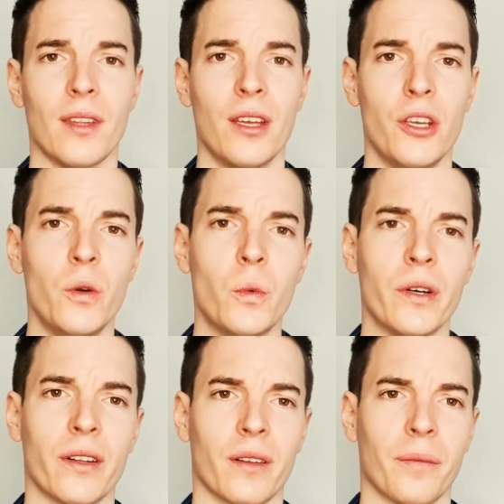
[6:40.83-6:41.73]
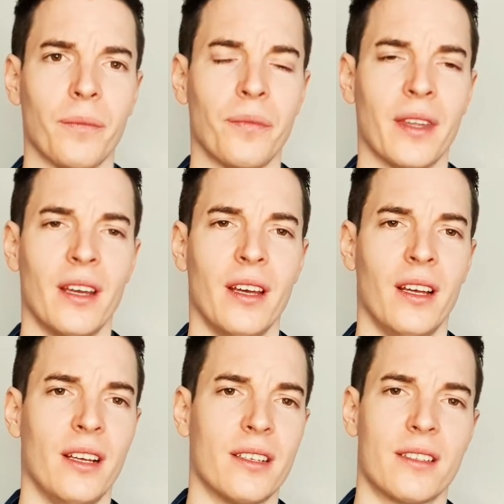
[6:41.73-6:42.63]
You will
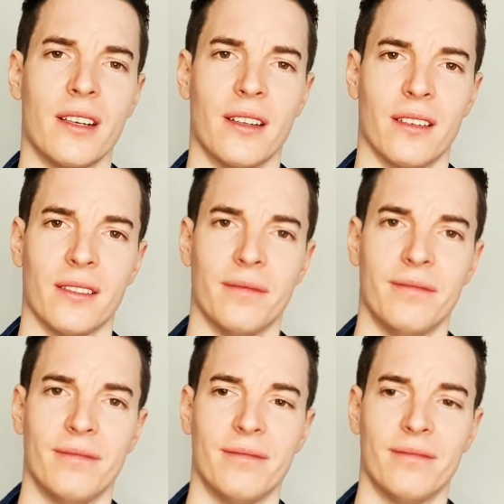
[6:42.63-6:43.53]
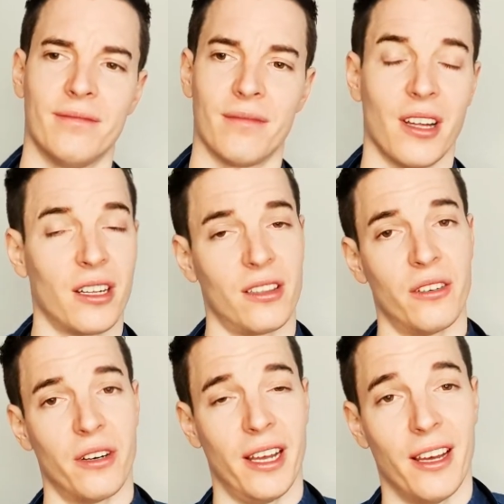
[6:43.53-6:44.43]
still not
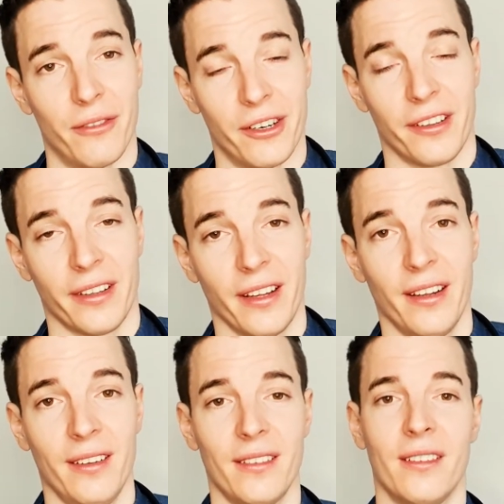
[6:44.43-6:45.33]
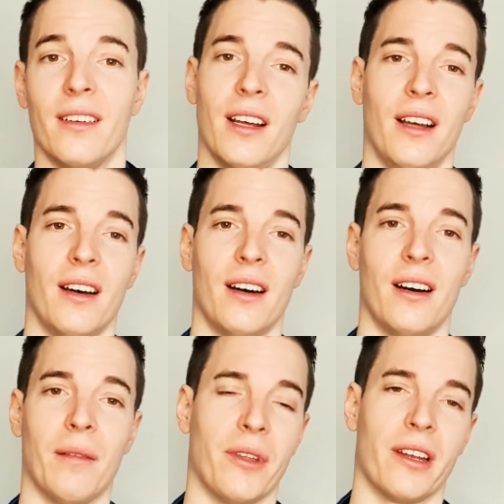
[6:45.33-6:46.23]
know everything,
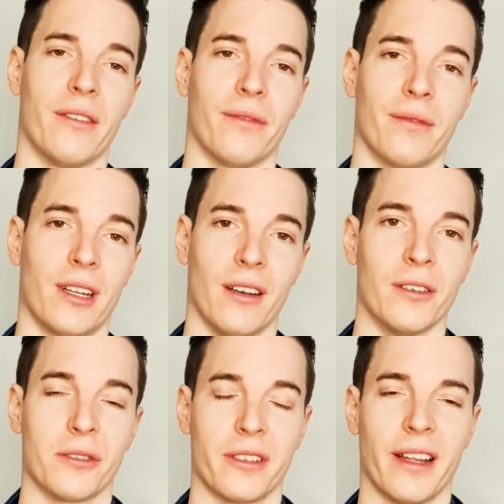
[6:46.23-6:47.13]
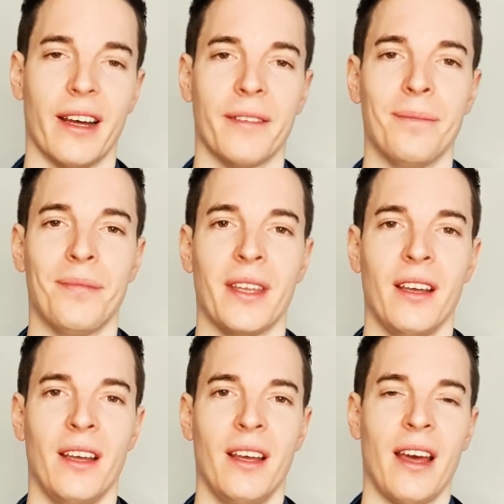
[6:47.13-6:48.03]
not even close to that.
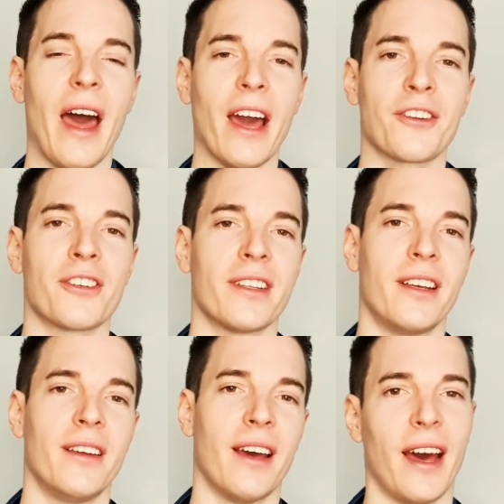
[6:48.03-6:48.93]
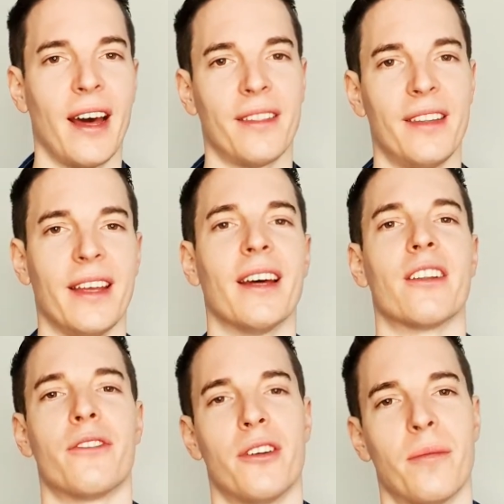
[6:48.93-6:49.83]
Actually, at the end
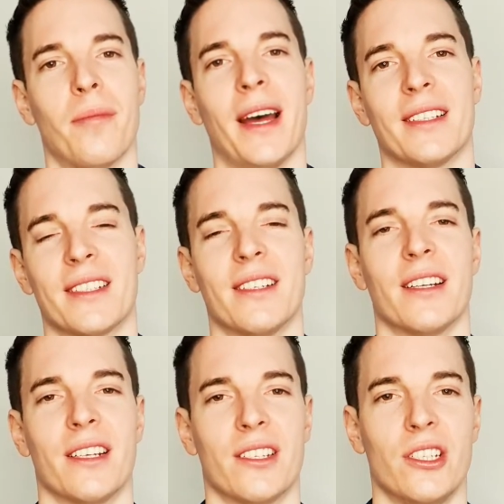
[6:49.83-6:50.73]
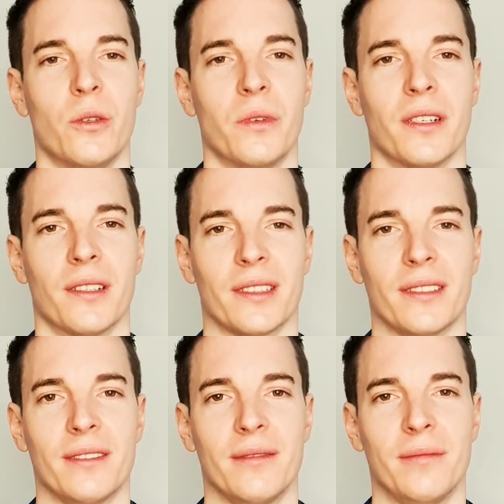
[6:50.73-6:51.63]
of your med studies, you will
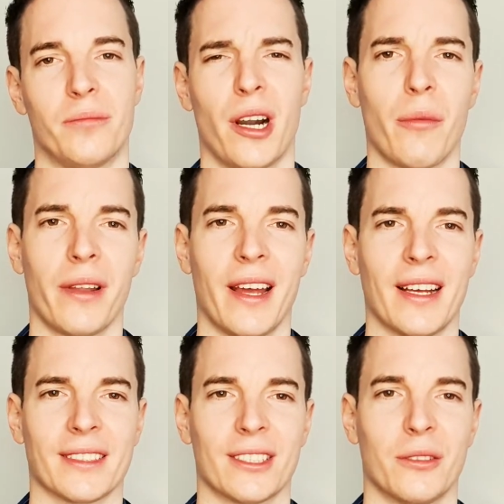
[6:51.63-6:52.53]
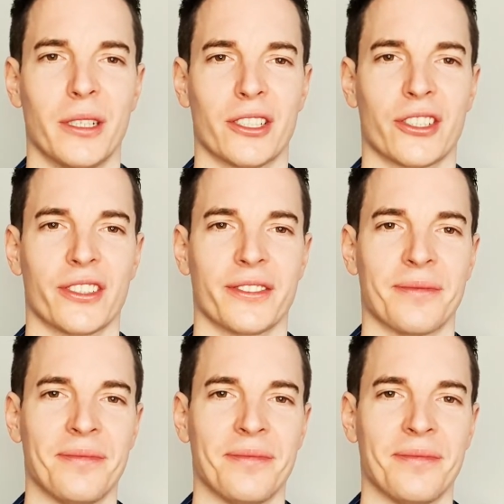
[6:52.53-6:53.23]
probably ask the question,